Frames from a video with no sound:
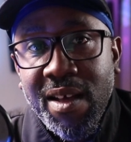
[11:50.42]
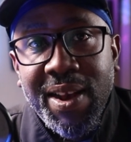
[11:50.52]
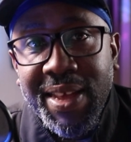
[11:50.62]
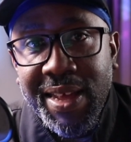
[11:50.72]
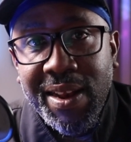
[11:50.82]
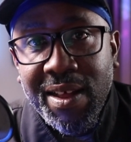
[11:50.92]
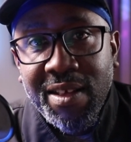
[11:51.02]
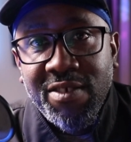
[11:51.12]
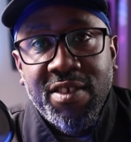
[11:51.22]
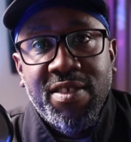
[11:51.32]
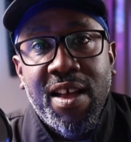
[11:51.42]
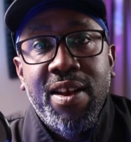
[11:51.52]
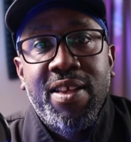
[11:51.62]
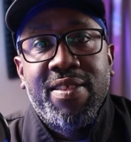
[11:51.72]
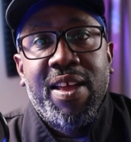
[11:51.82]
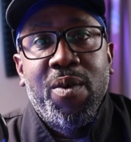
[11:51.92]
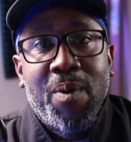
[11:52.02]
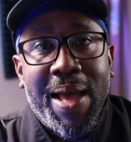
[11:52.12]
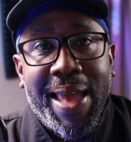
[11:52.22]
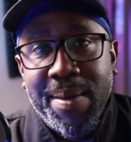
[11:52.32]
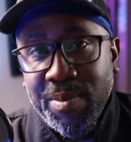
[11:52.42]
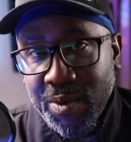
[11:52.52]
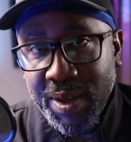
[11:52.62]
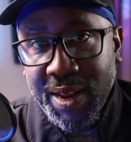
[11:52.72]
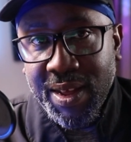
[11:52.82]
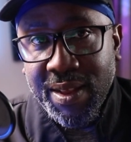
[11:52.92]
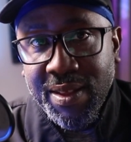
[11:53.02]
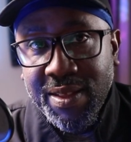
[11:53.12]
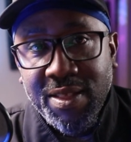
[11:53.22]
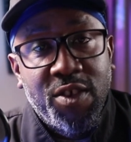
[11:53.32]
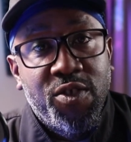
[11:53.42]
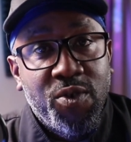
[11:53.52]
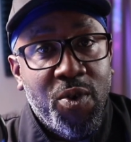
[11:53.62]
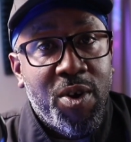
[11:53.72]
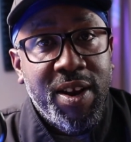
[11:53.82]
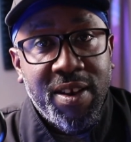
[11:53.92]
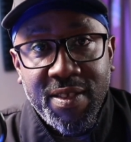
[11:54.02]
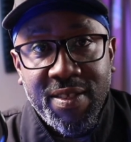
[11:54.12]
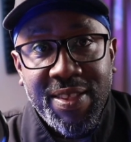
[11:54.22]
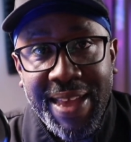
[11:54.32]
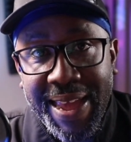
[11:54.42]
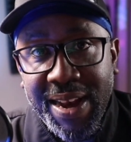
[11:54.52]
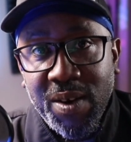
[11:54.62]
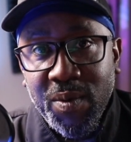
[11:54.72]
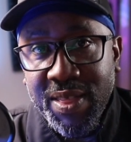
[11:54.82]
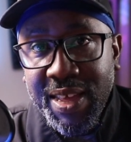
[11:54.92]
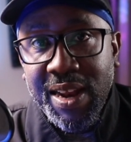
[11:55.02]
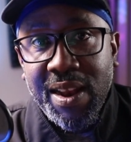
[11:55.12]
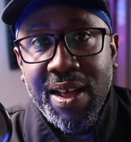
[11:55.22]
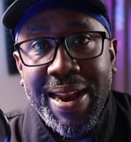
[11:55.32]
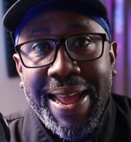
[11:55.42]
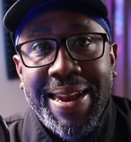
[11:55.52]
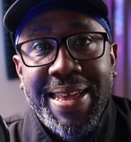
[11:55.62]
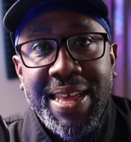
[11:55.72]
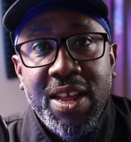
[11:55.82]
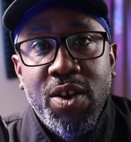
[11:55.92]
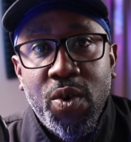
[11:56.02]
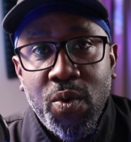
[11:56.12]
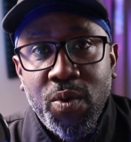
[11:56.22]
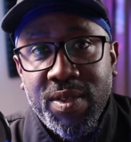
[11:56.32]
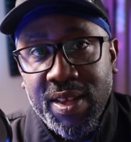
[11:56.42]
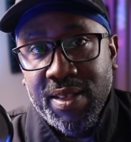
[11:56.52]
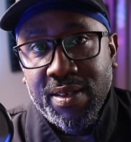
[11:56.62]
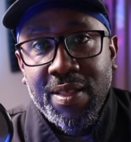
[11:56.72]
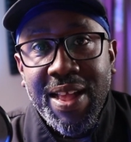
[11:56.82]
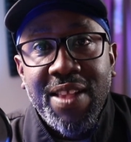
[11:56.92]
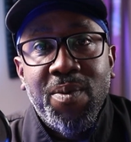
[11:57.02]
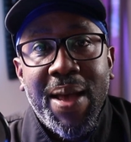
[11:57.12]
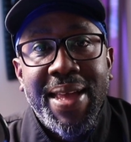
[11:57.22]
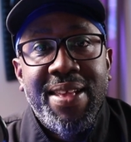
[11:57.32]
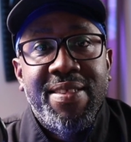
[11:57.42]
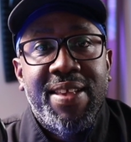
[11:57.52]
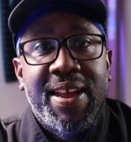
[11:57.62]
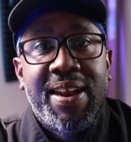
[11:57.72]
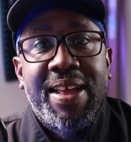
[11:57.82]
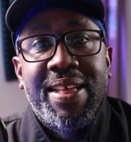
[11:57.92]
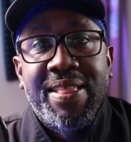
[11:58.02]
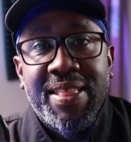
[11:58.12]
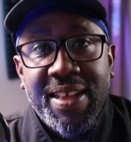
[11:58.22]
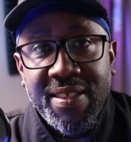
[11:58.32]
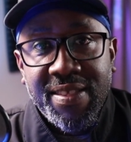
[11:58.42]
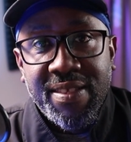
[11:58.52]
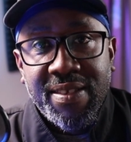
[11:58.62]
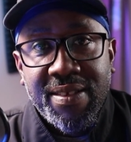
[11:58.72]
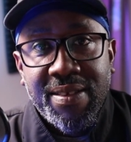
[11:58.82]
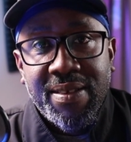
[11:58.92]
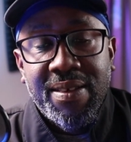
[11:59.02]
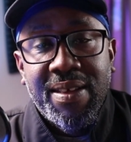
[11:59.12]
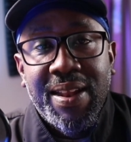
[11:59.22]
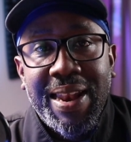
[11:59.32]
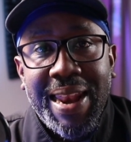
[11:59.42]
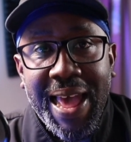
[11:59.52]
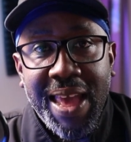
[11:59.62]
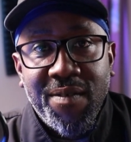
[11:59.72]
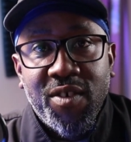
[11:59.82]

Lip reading: on Elon, just understand why I'm doing it. The story doesn't end with Elon, and he knows it. That's why he said, this life